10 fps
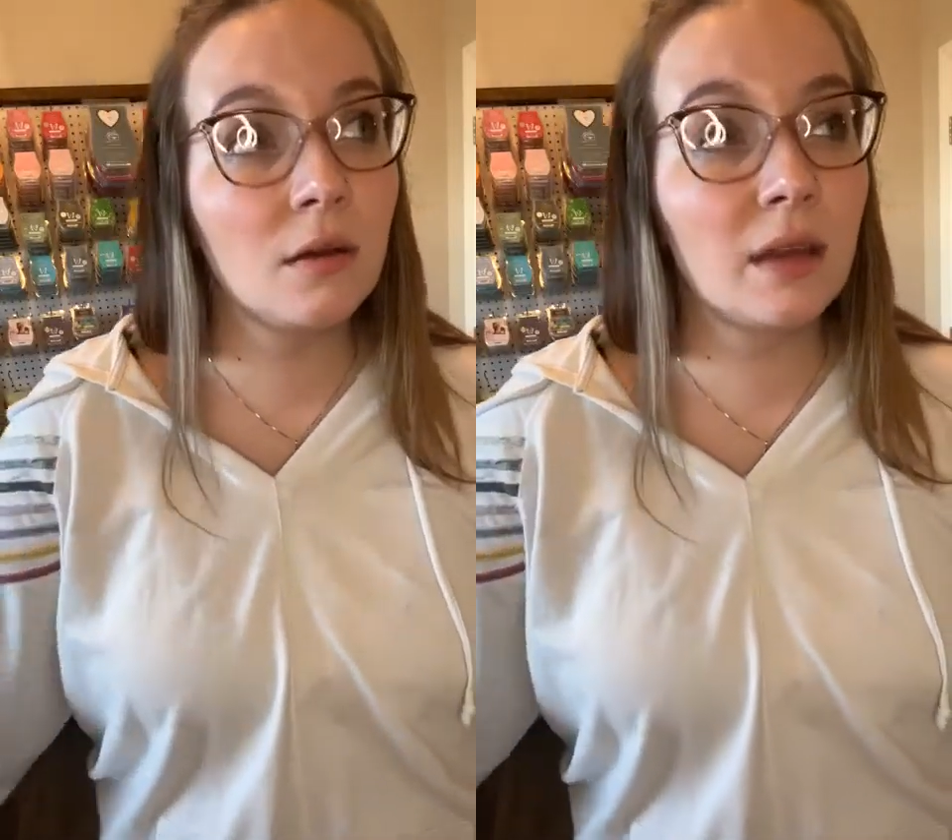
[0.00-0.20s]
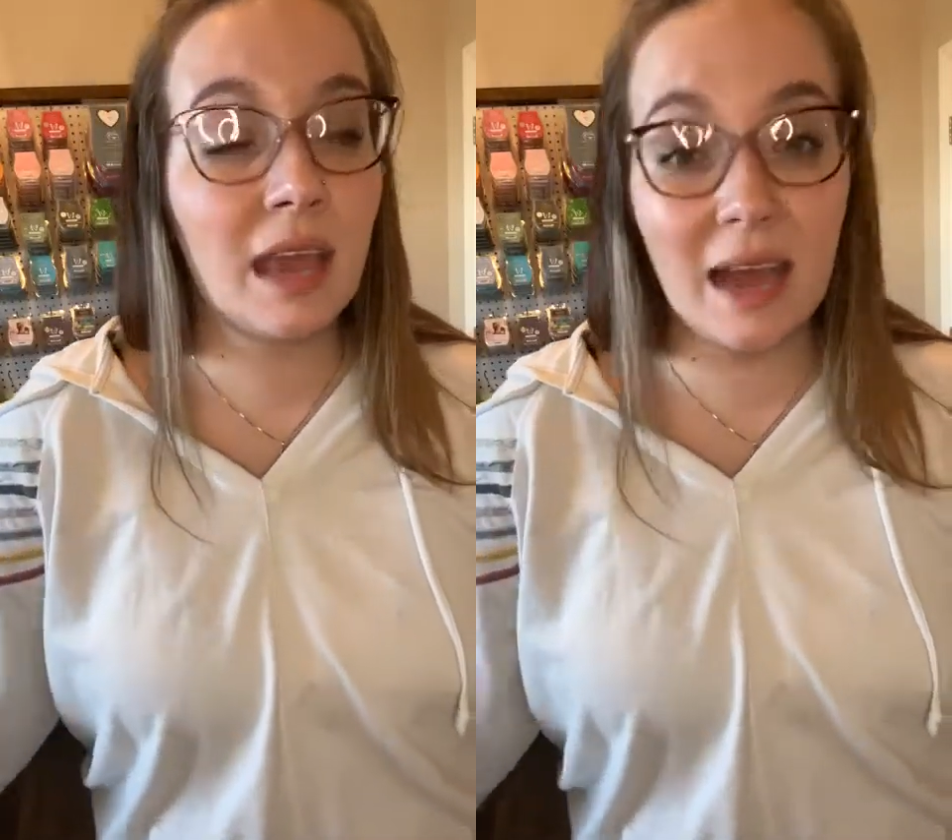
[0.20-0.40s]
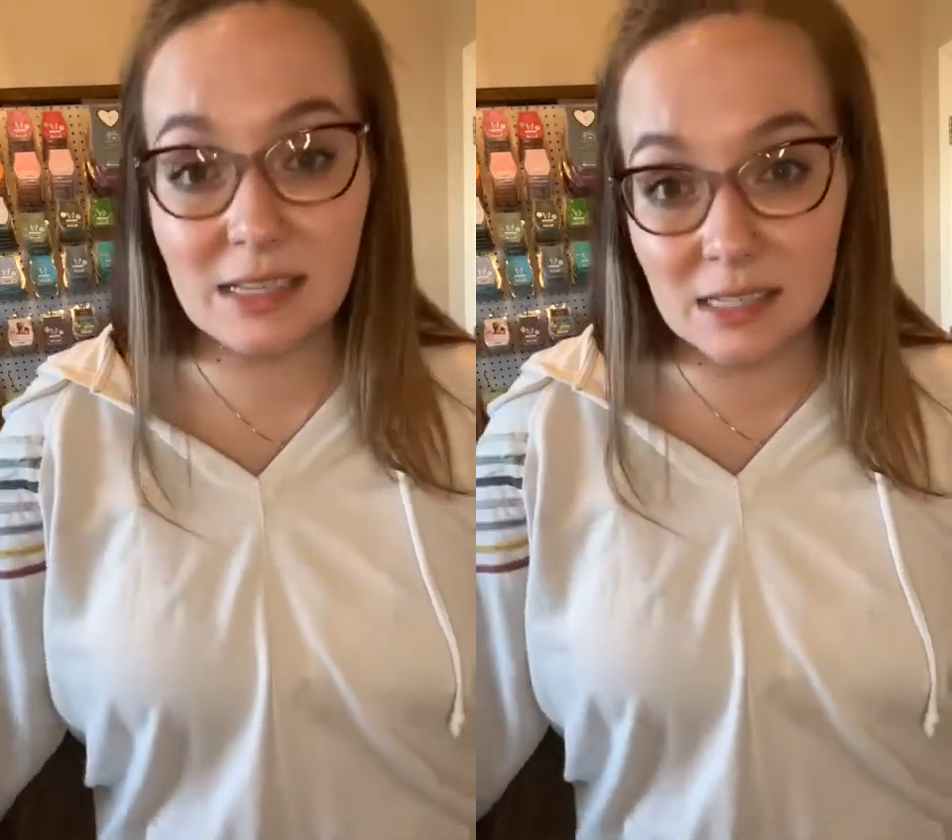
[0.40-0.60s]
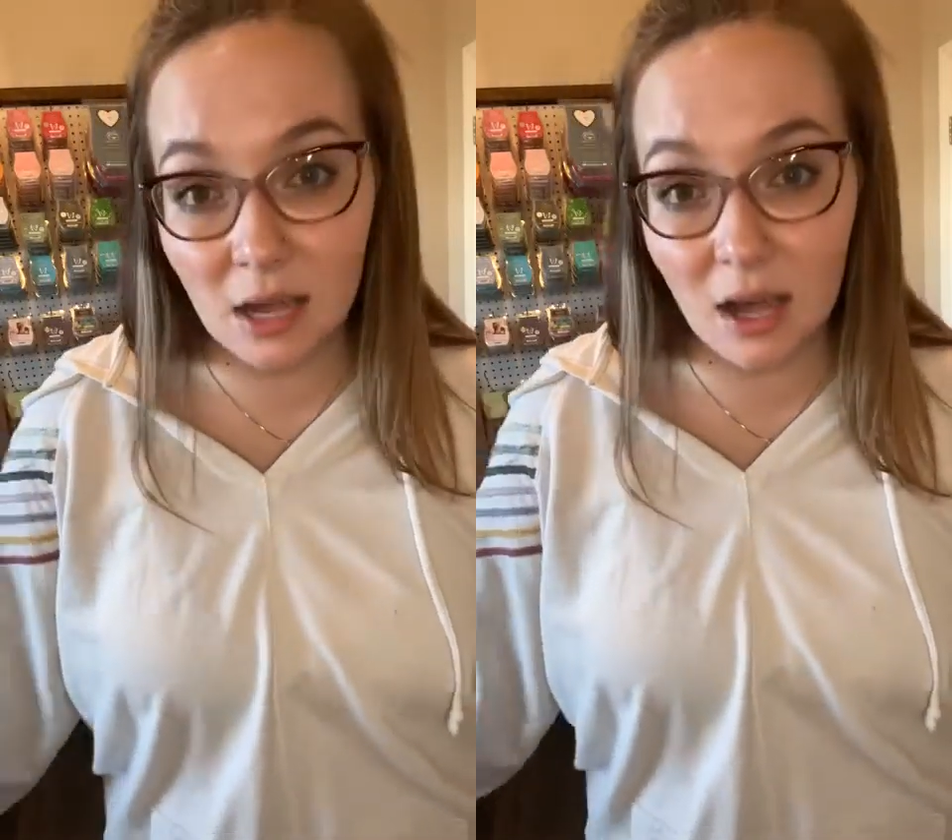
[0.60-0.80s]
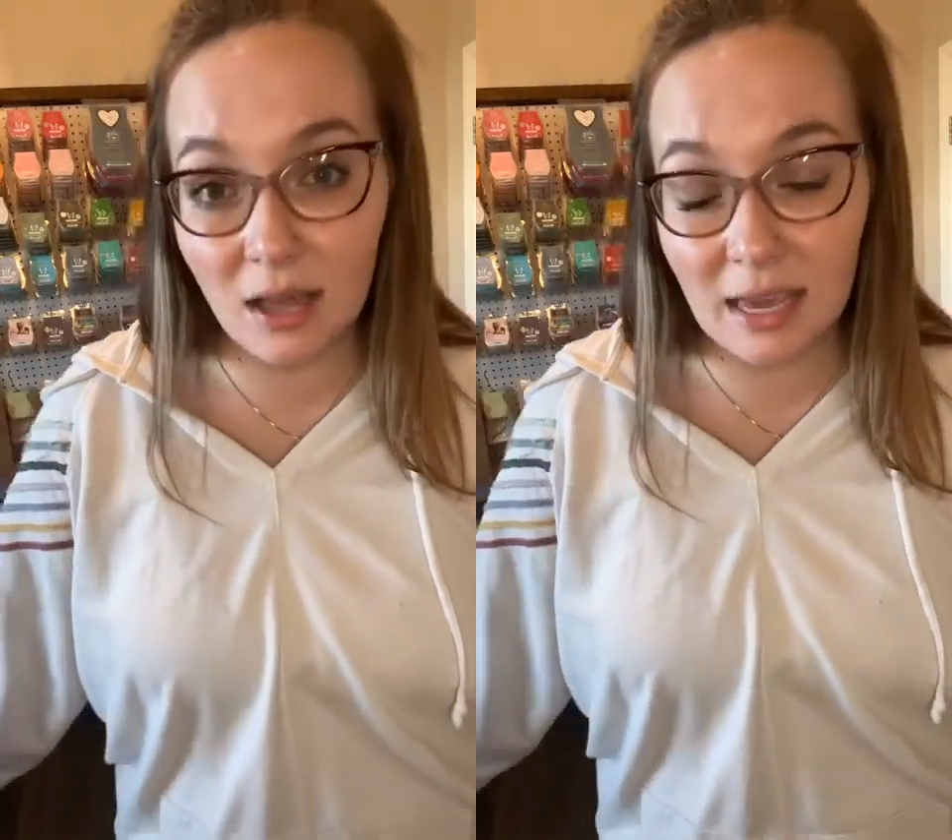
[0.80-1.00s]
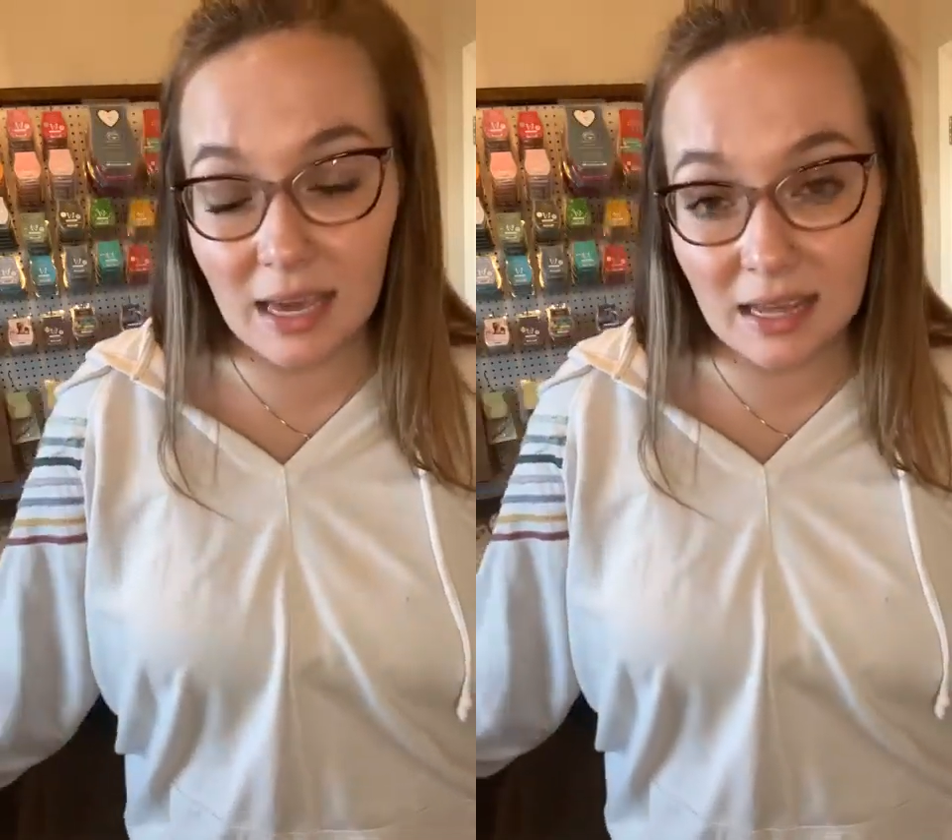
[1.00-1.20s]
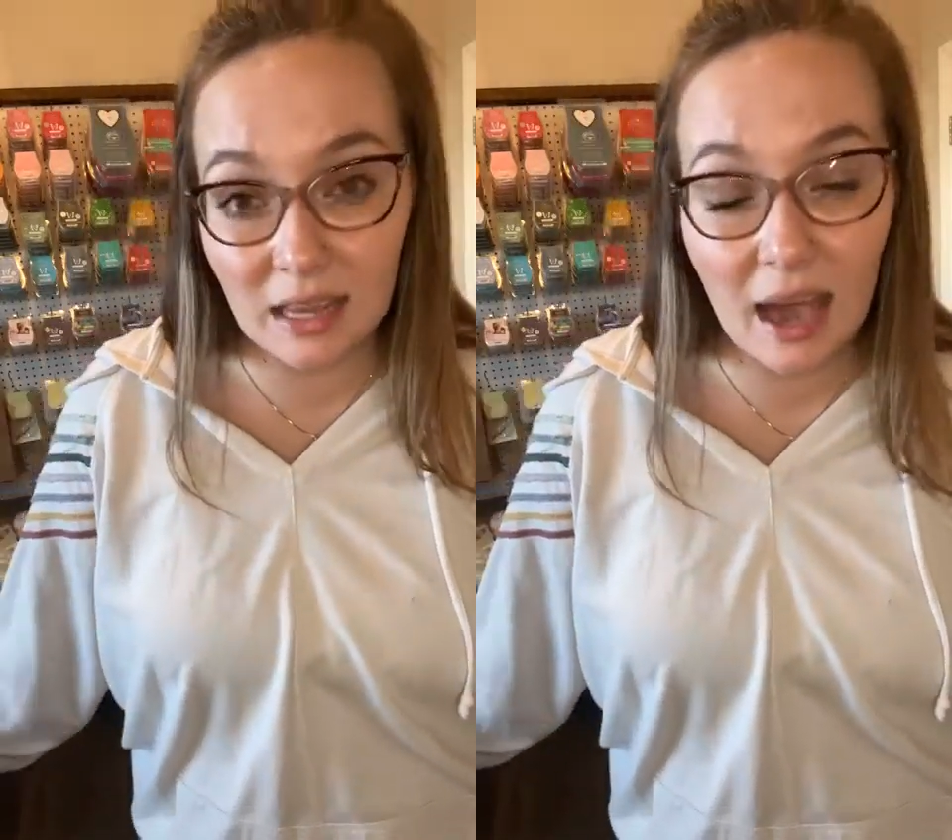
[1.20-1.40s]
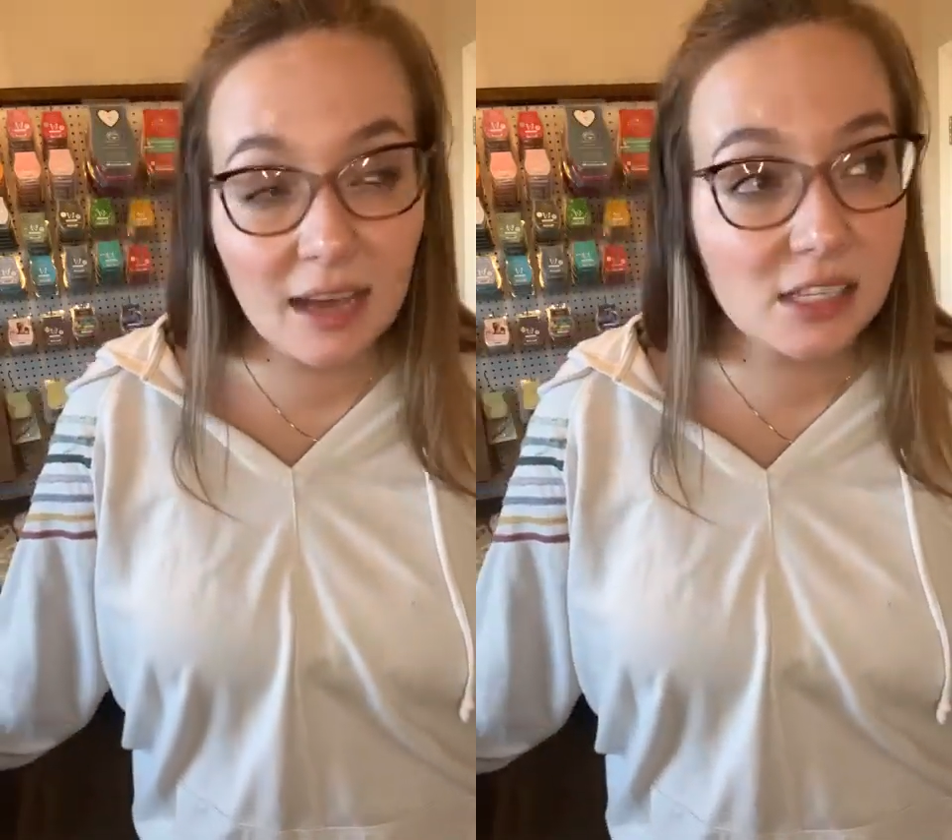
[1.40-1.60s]
Cass, uh, Katie
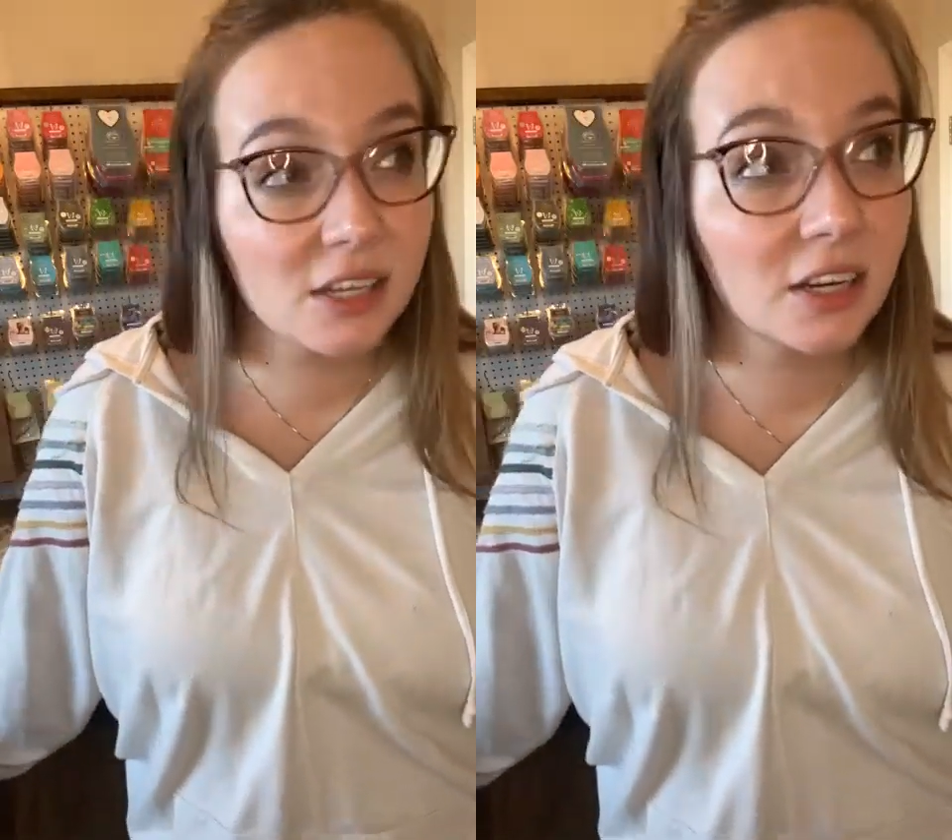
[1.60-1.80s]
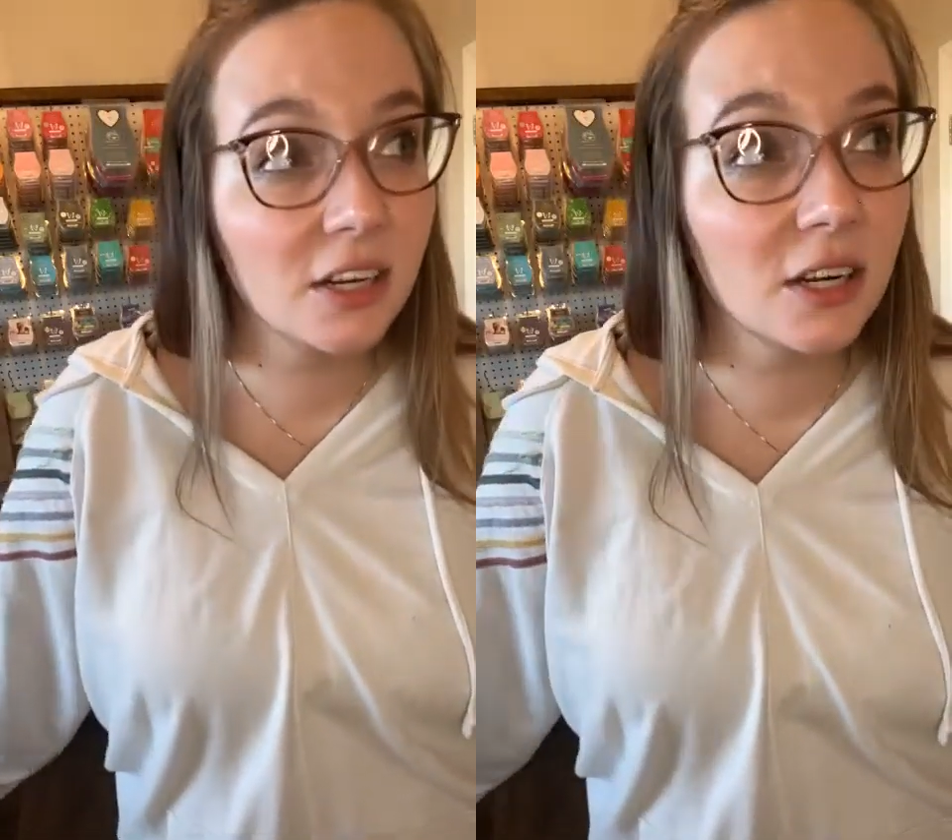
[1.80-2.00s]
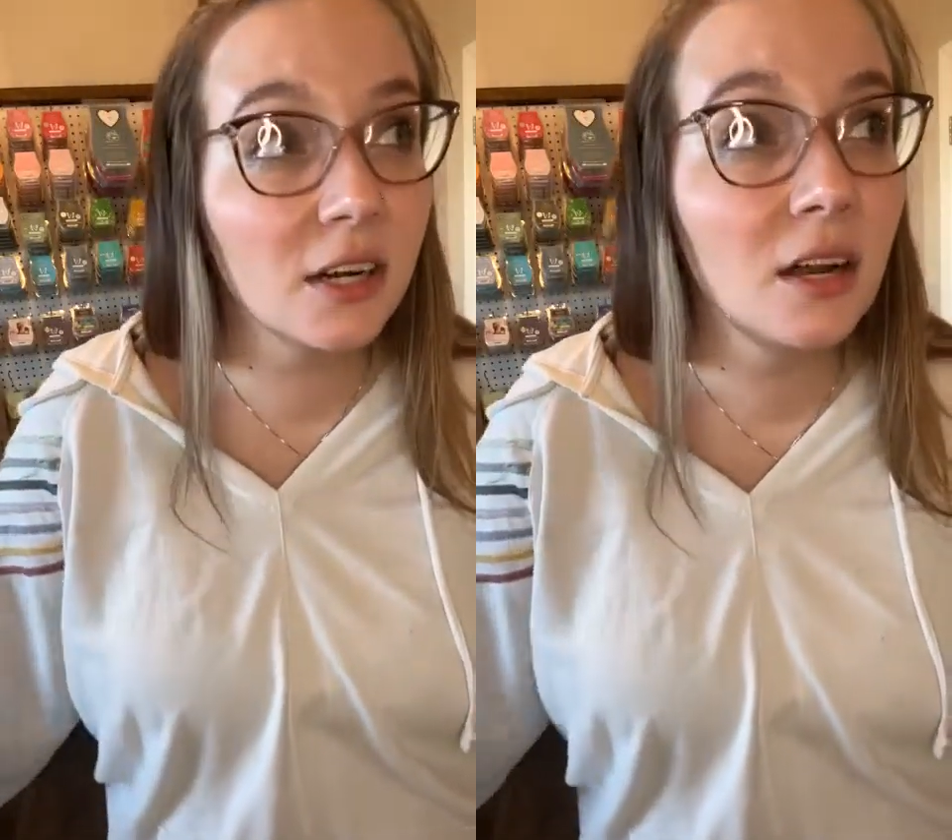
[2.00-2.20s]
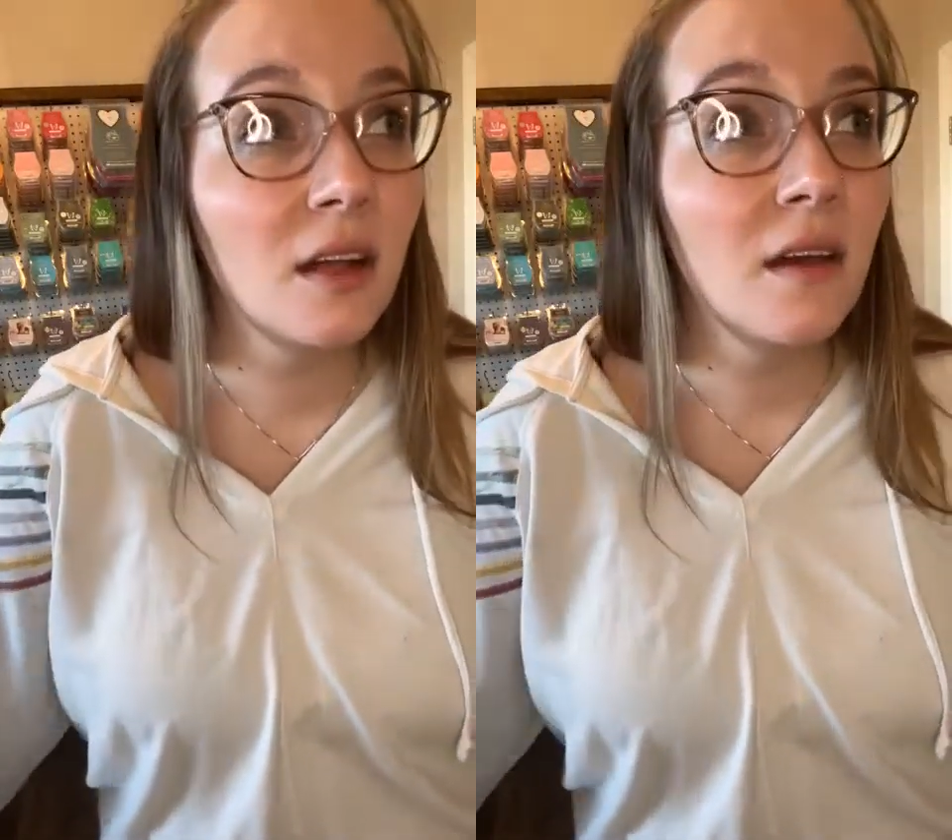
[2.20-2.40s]
Lassiter,